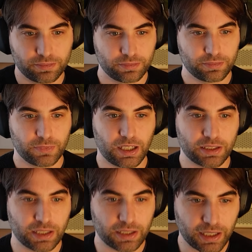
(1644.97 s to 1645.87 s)
Are
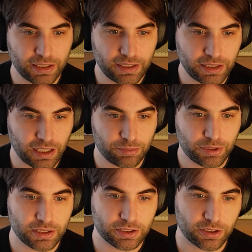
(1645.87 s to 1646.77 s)
there any
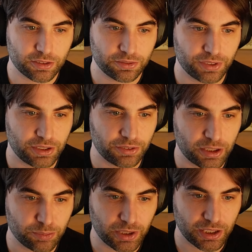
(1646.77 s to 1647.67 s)
updates on VRAM
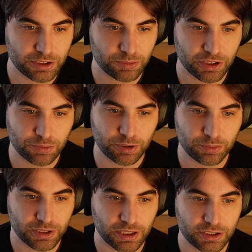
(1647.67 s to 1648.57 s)
management
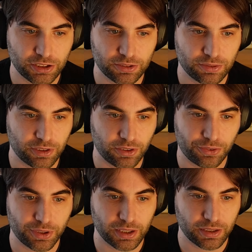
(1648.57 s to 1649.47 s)
optimizations for
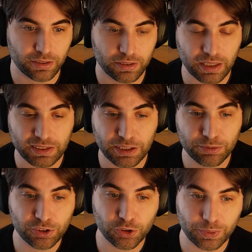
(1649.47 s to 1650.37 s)
3D? That seems
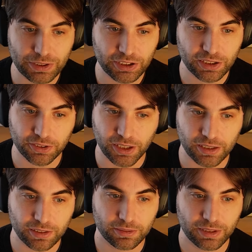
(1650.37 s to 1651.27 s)
super general.
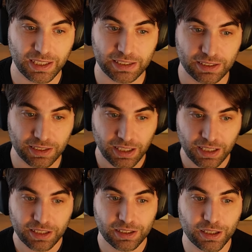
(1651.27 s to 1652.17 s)
Yes,
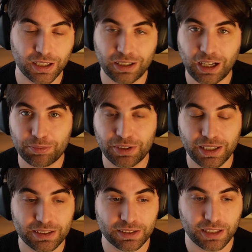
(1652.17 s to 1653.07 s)
there are
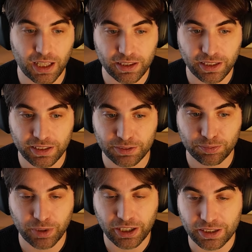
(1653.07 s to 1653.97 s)
updates and it's
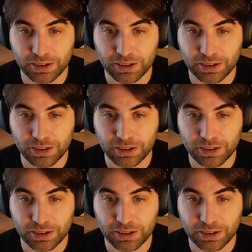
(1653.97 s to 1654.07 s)
better.